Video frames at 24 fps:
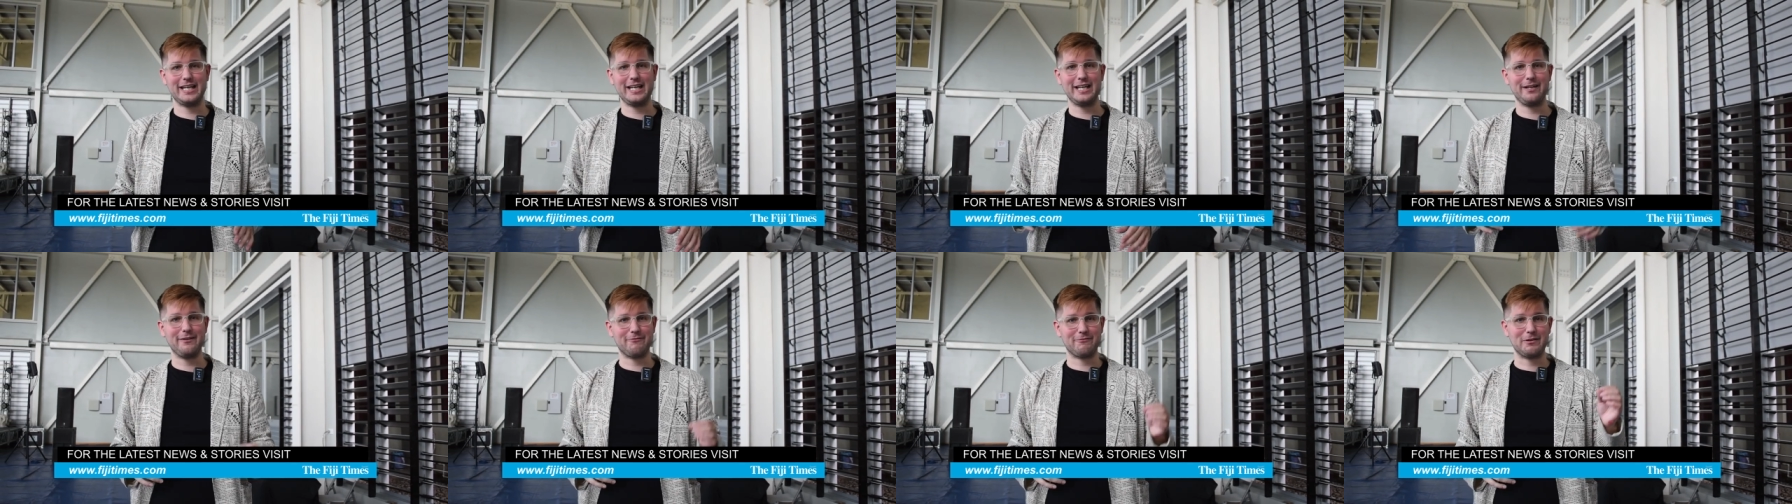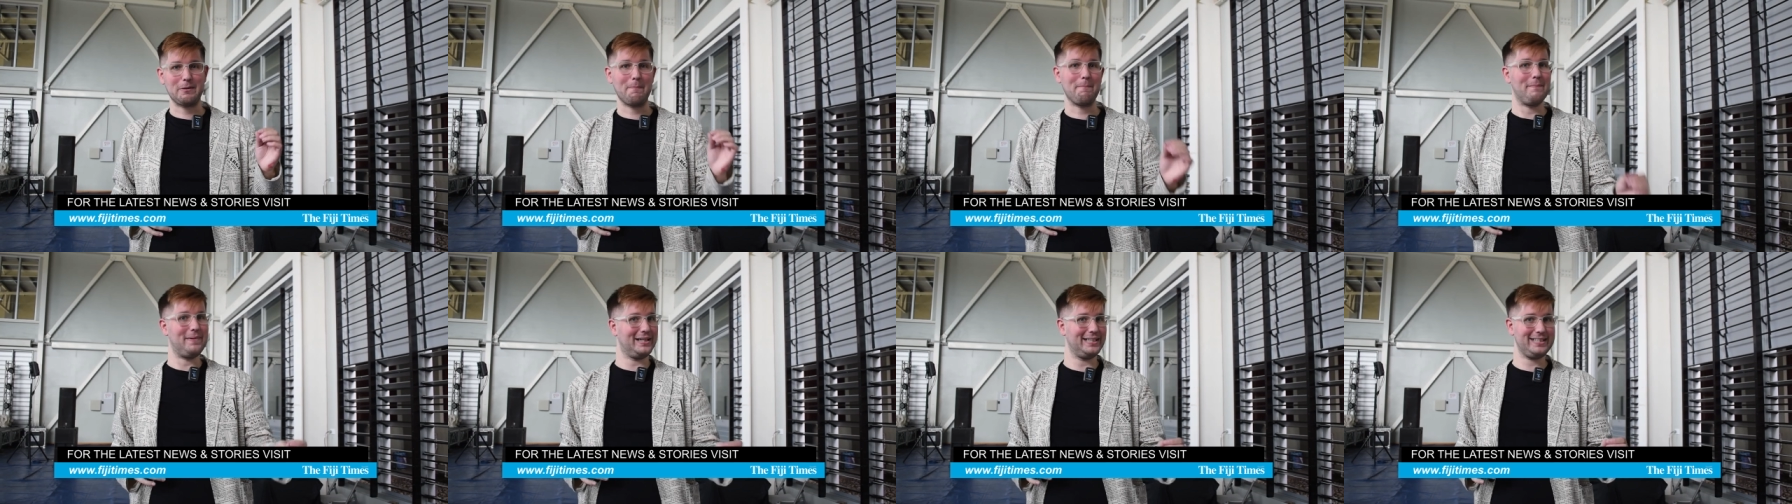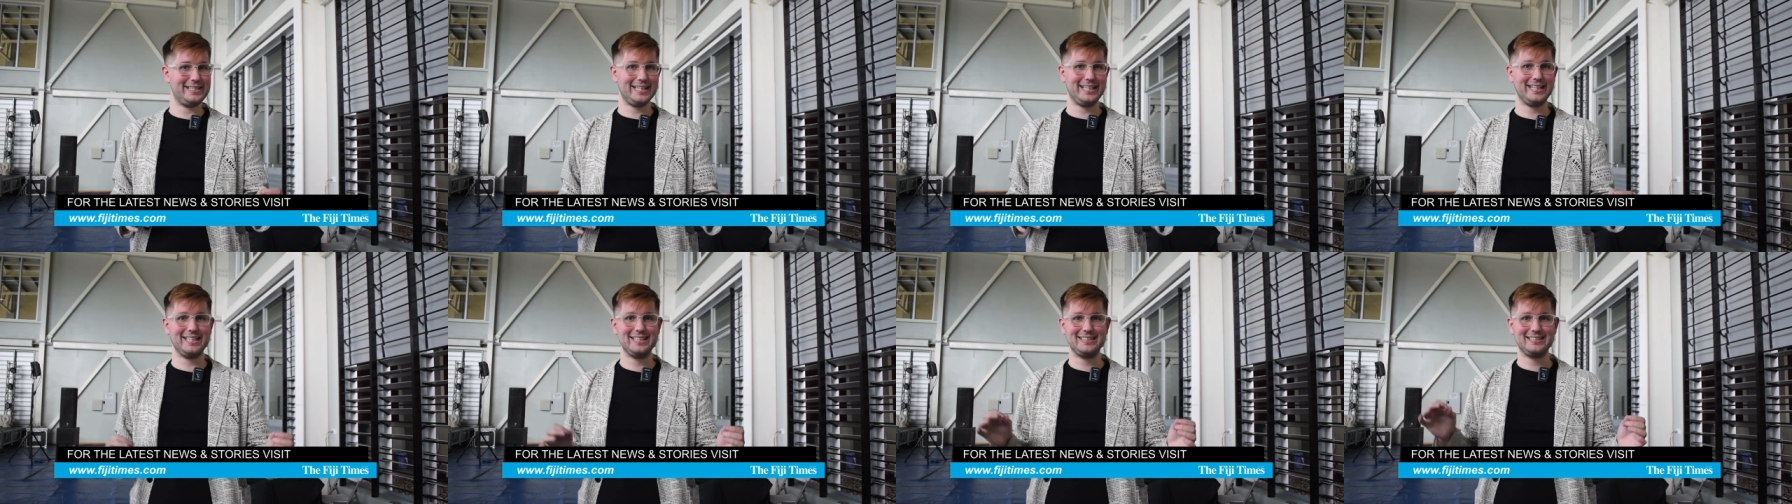day from
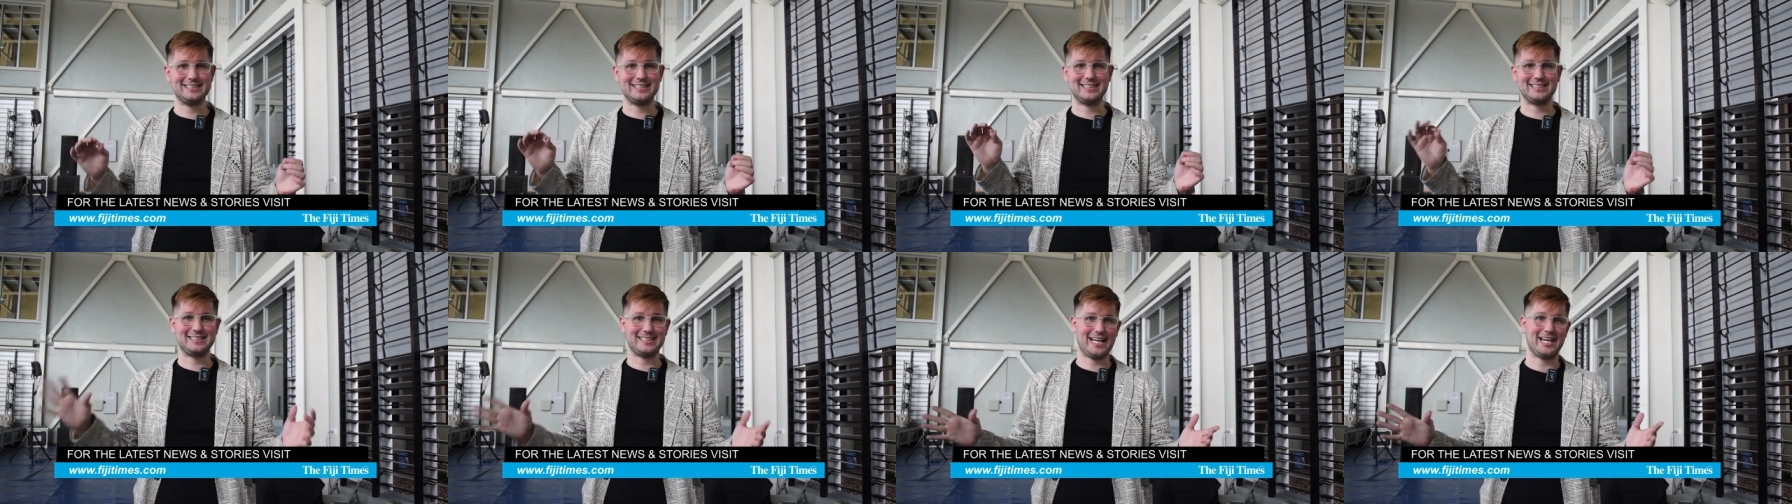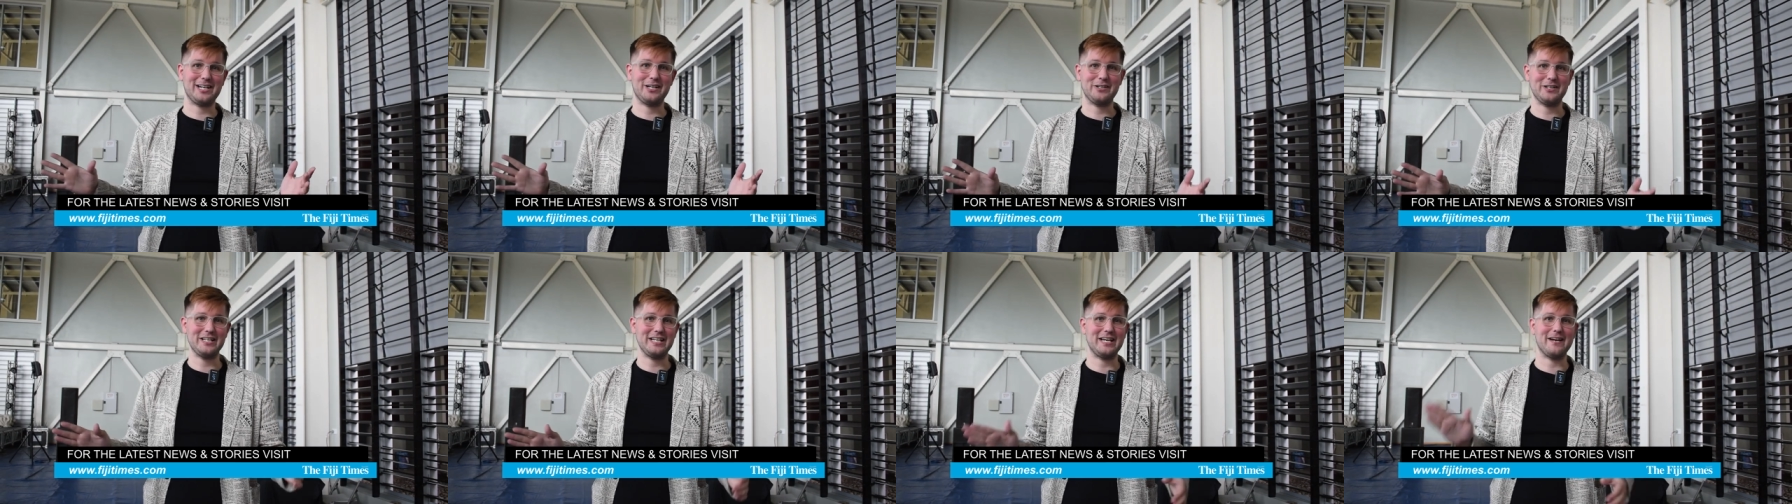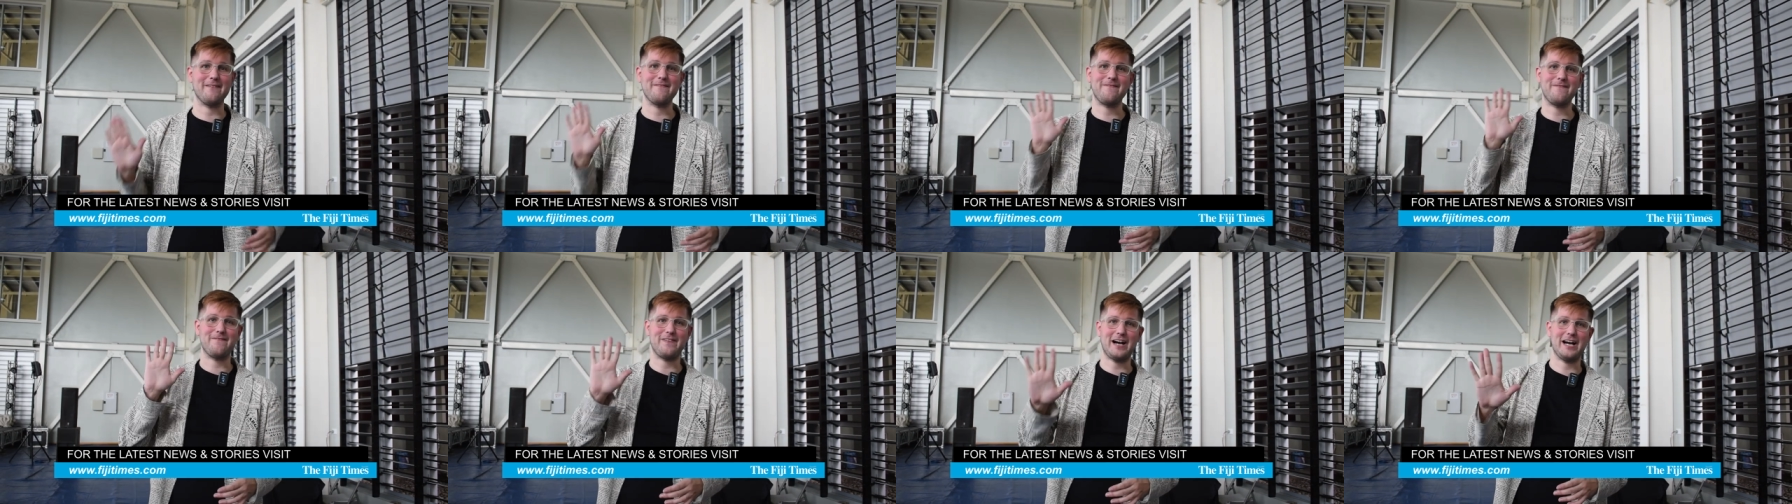Monday to Saturday at